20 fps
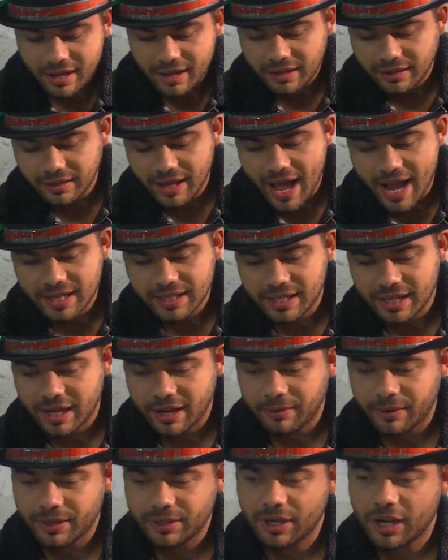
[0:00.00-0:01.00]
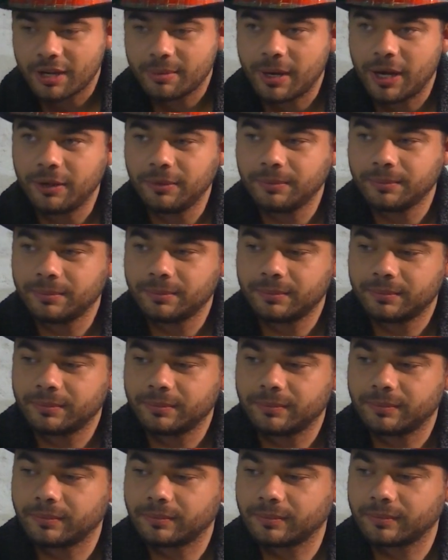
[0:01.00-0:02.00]
Last thing I want to talk about
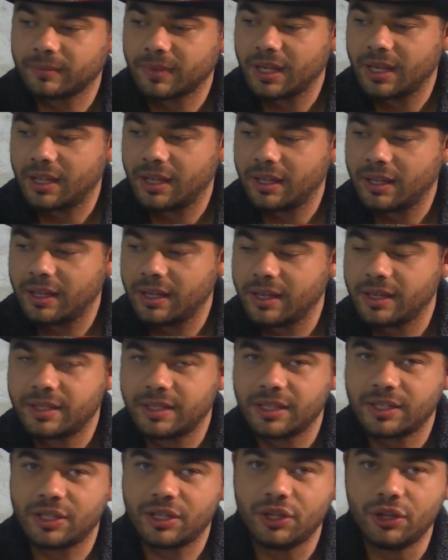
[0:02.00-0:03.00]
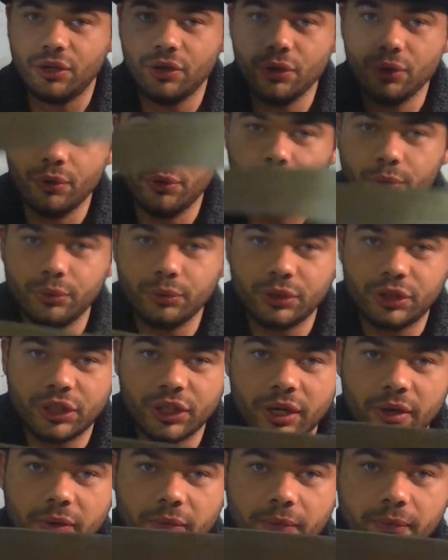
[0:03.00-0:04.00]
is this huge
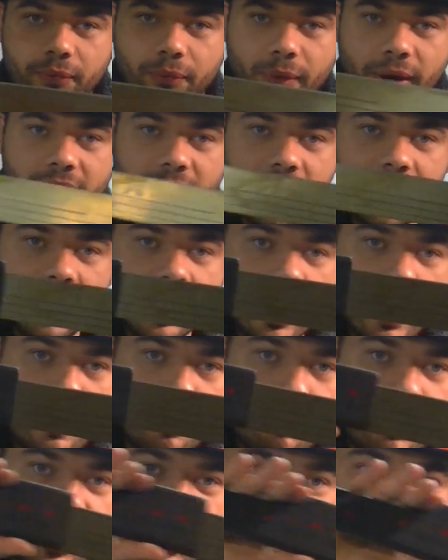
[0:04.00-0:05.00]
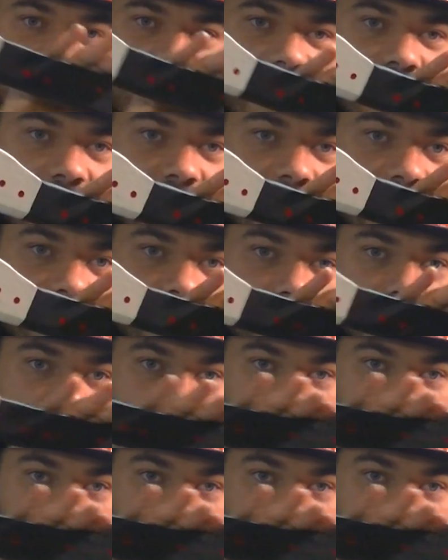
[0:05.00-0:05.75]
freaking machete.